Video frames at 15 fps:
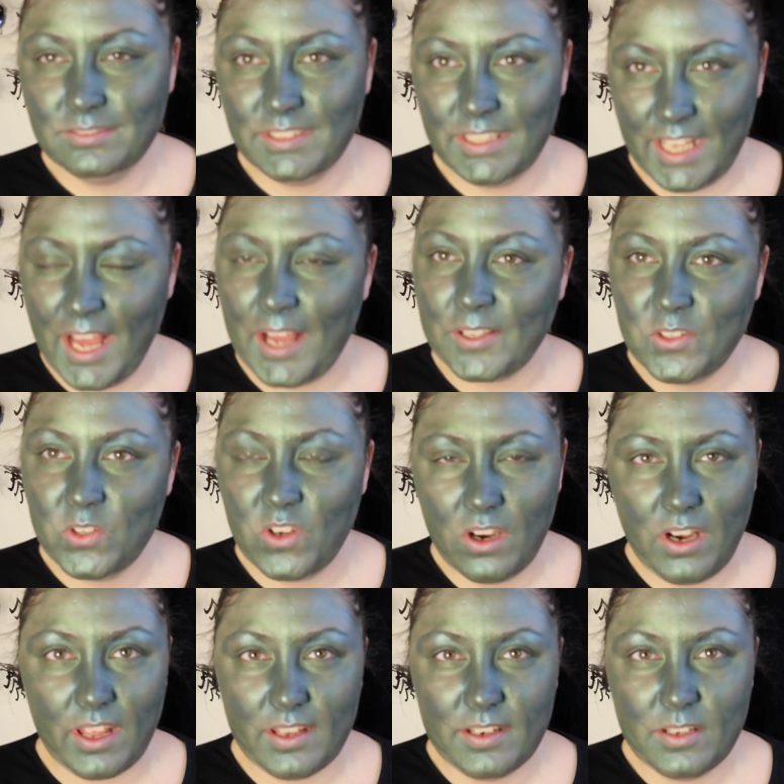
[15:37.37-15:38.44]
Yeah, you
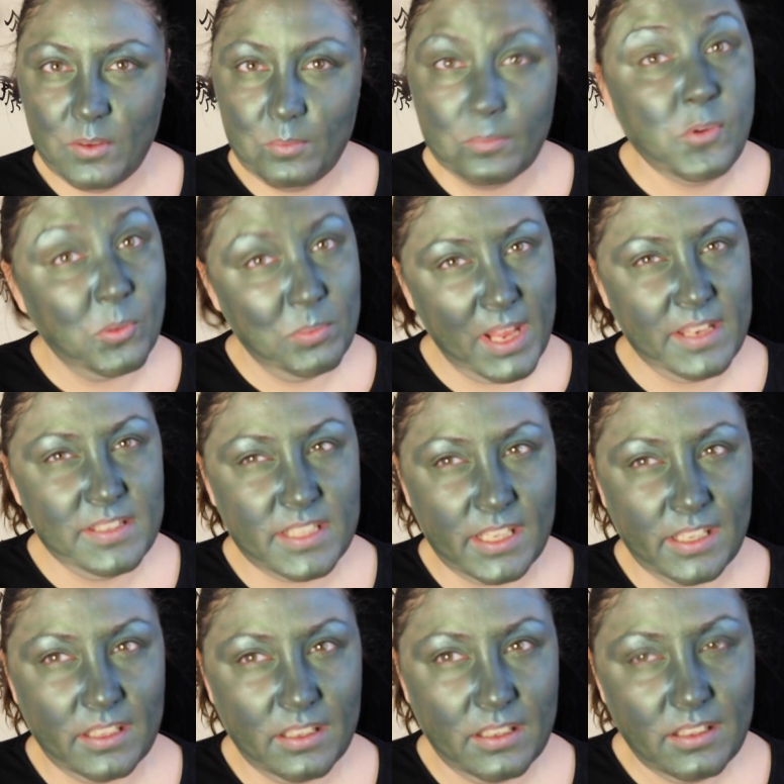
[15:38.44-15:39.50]
got it. More blending.